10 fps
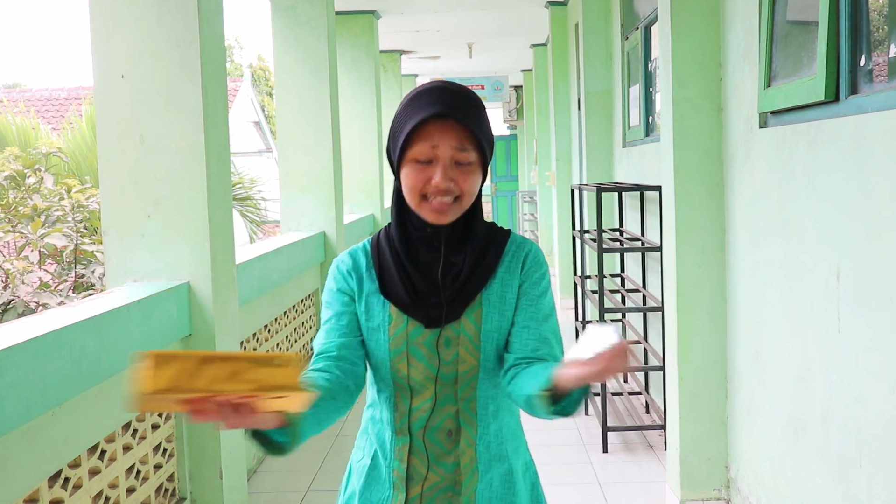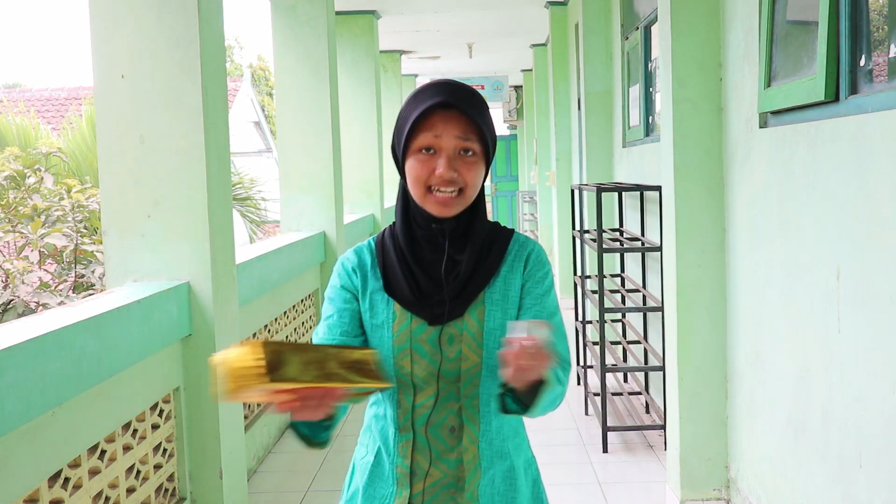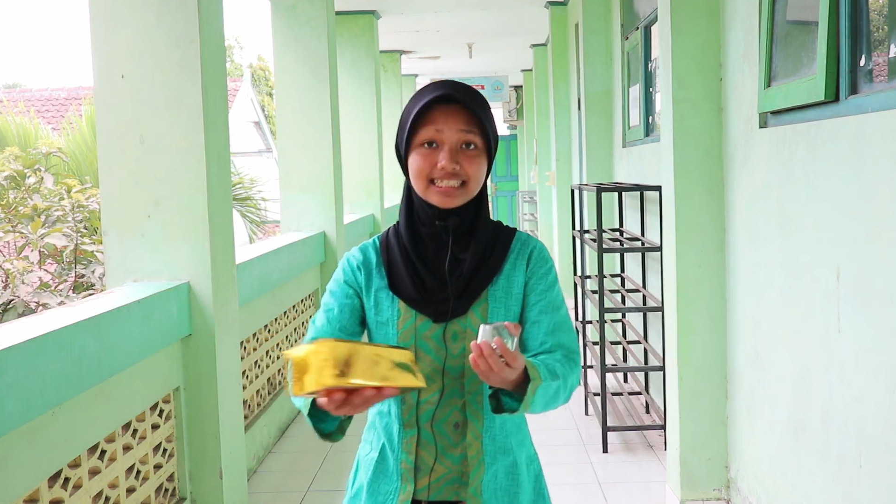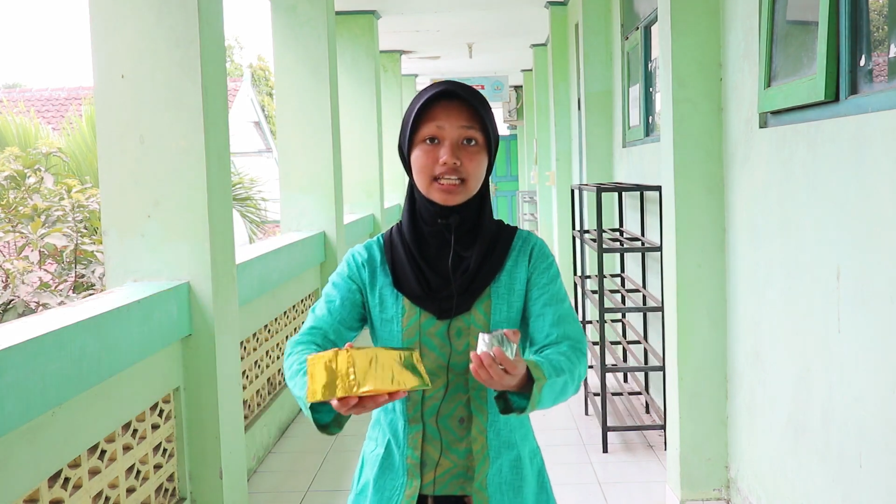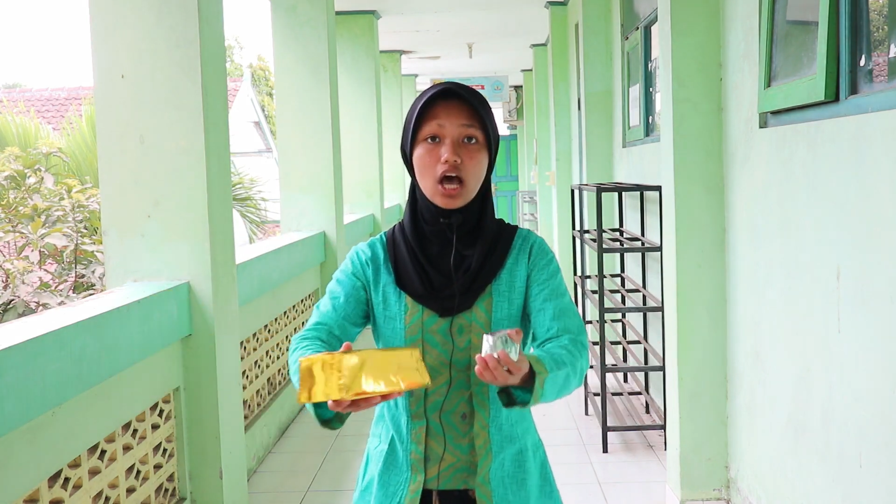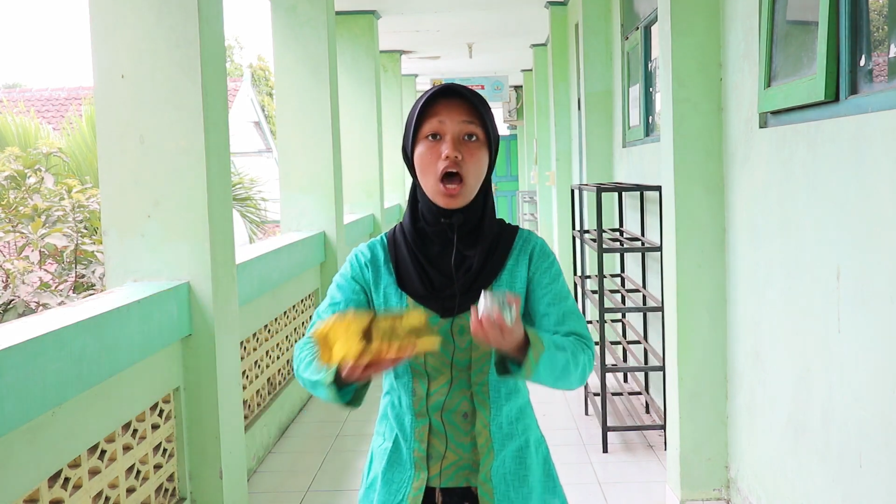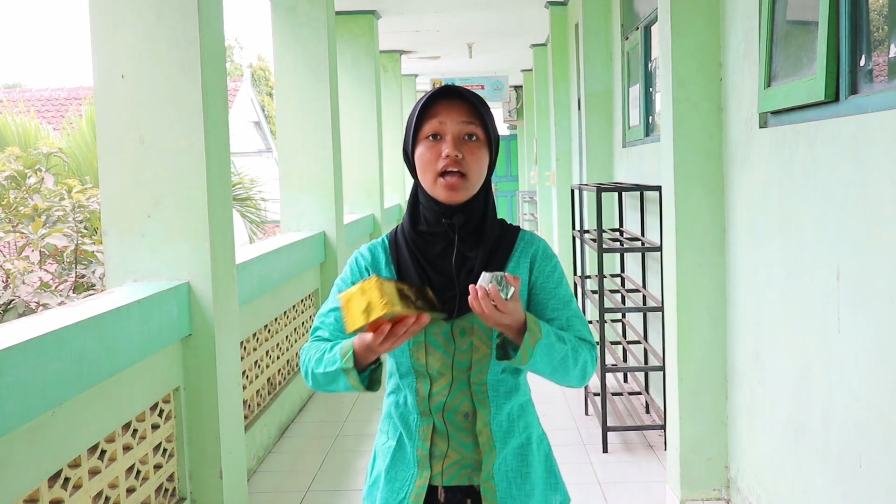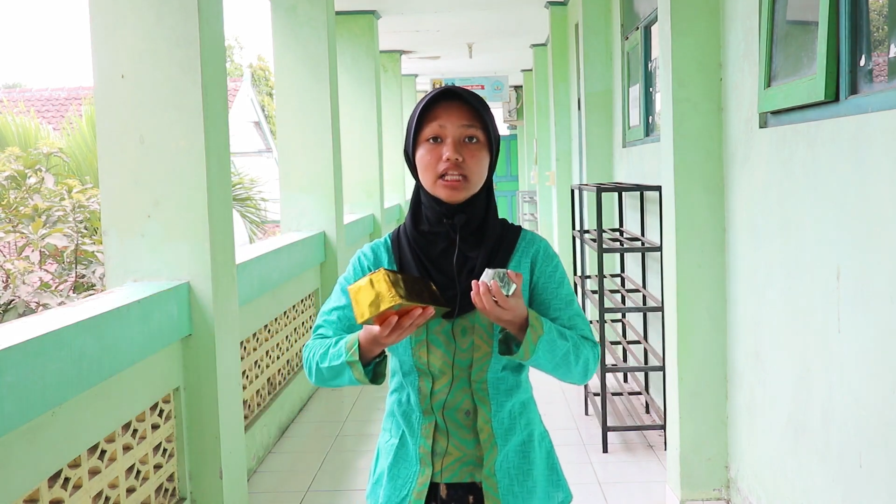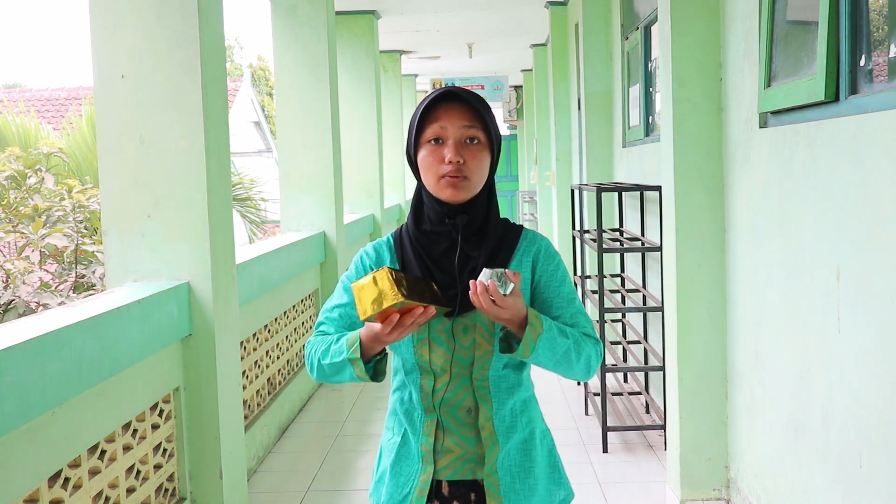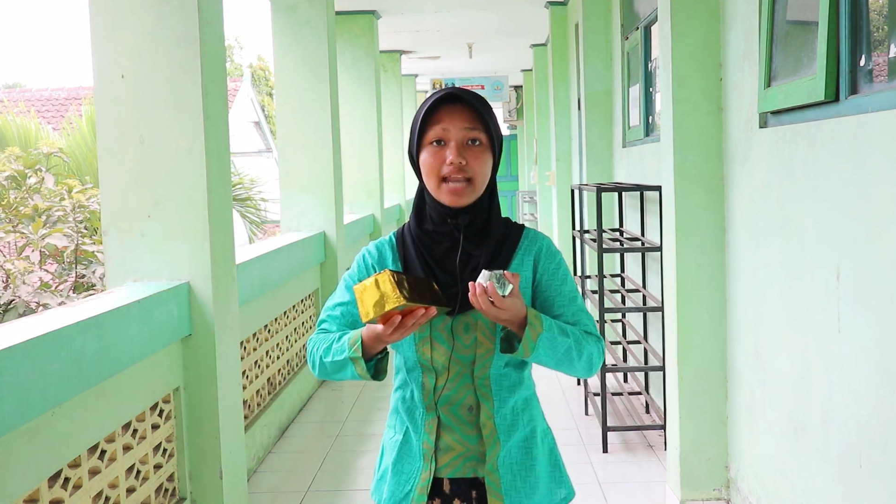there's the
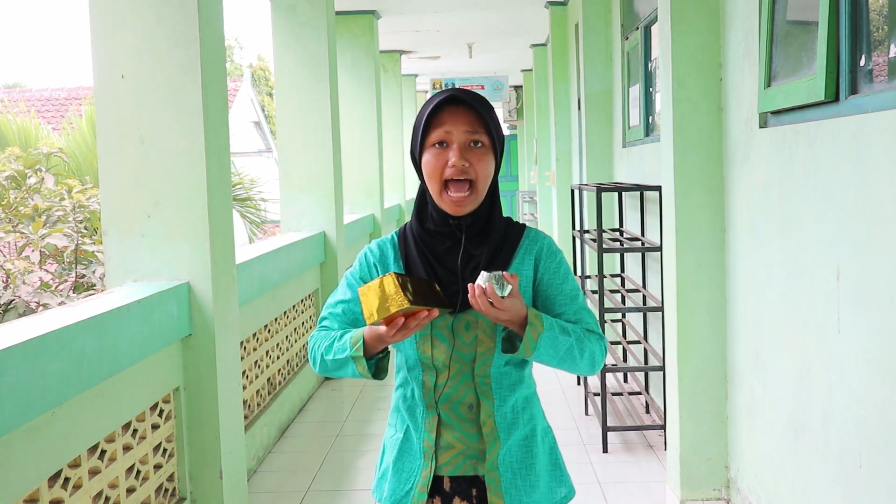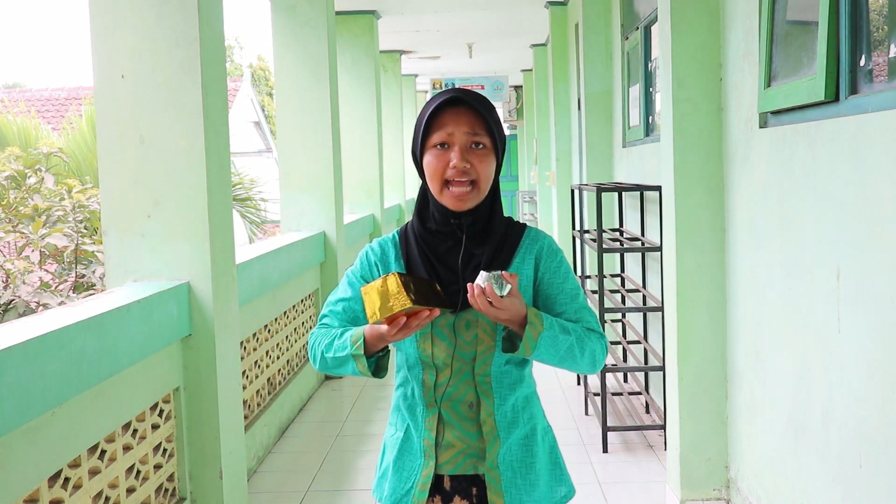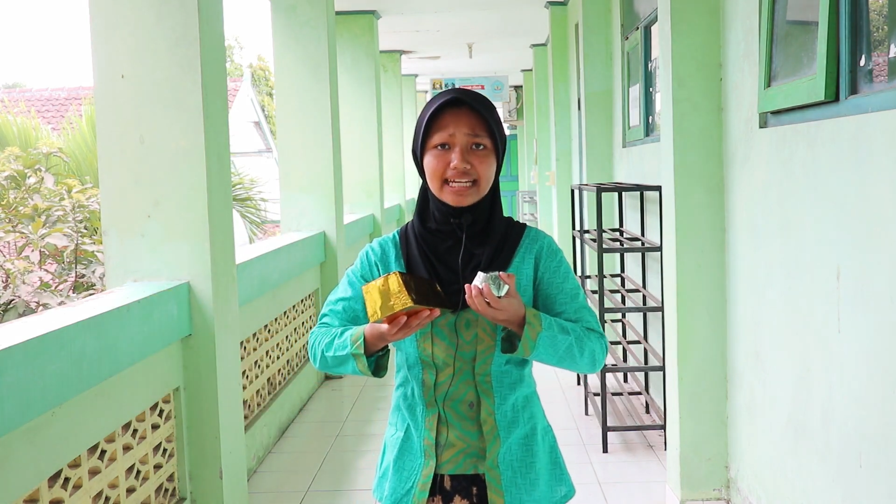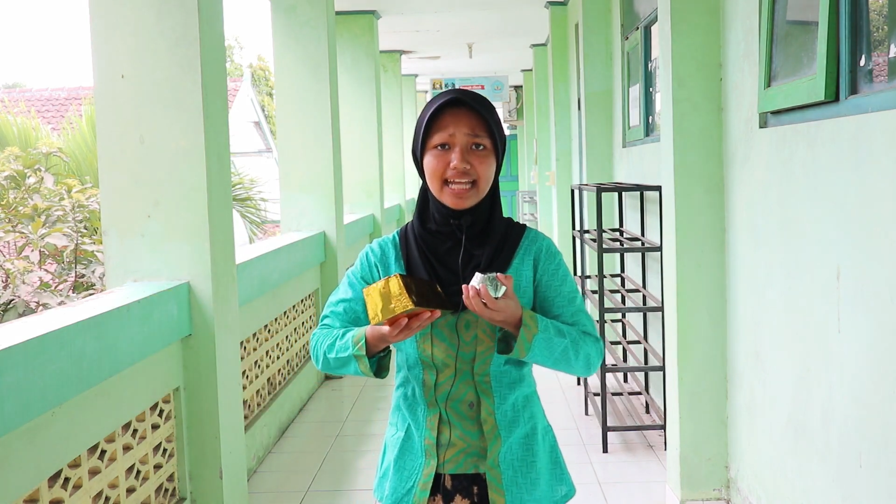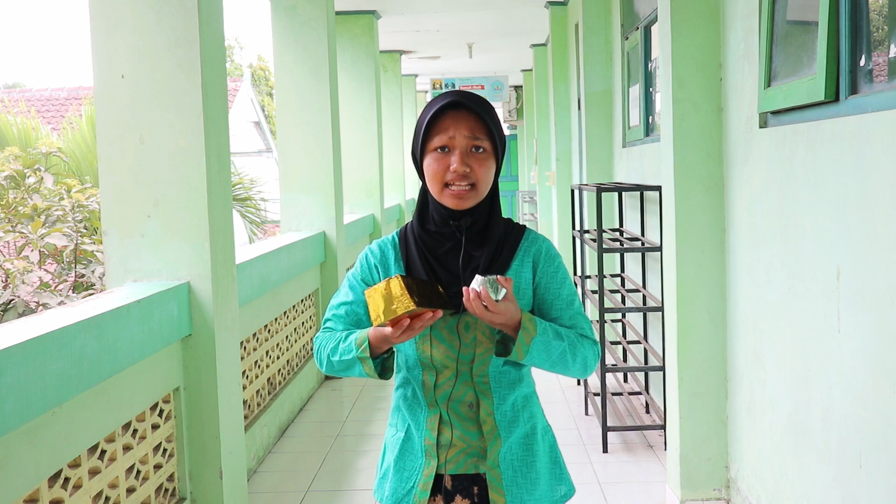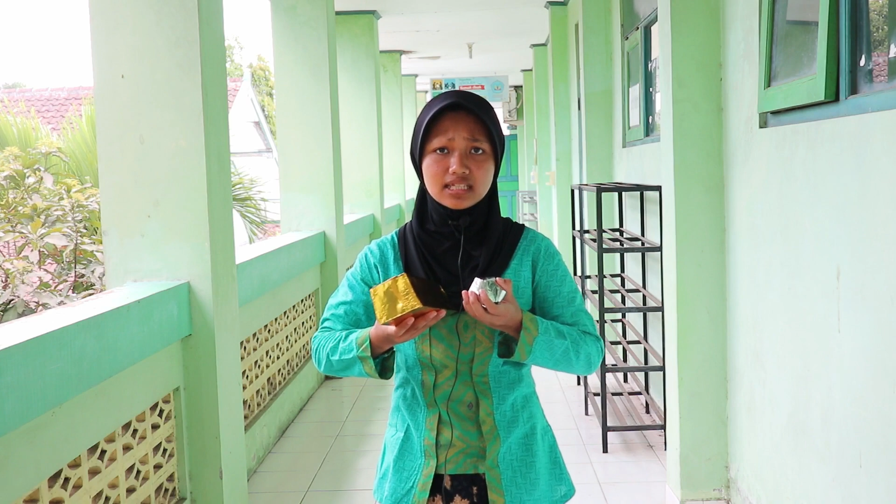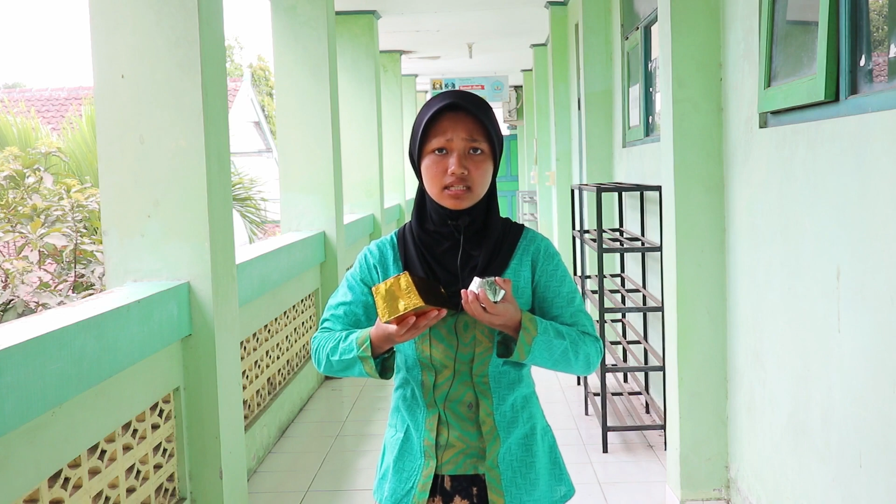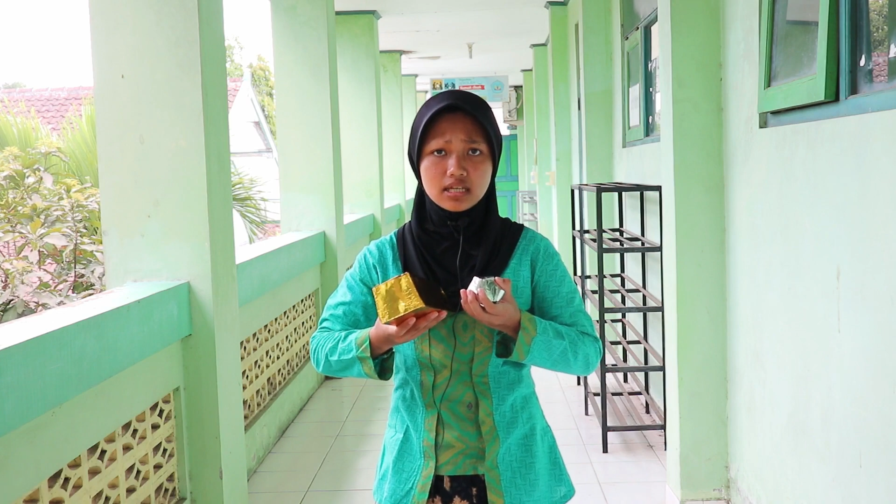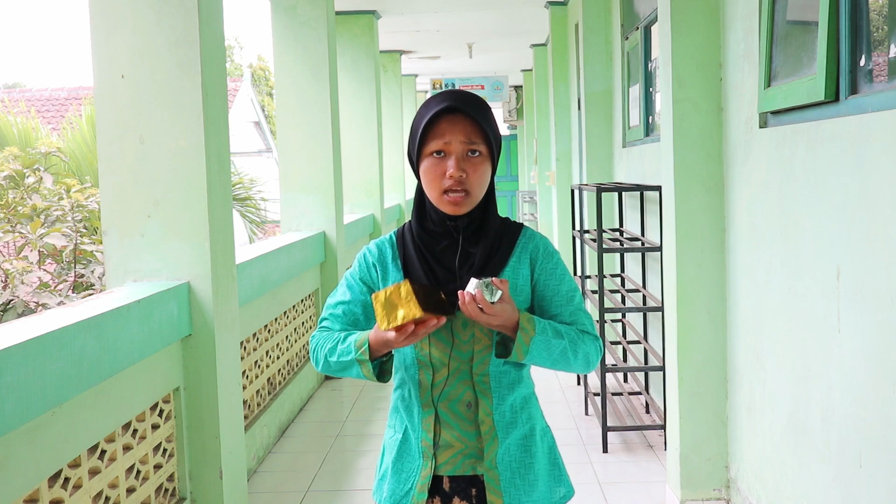only one I need.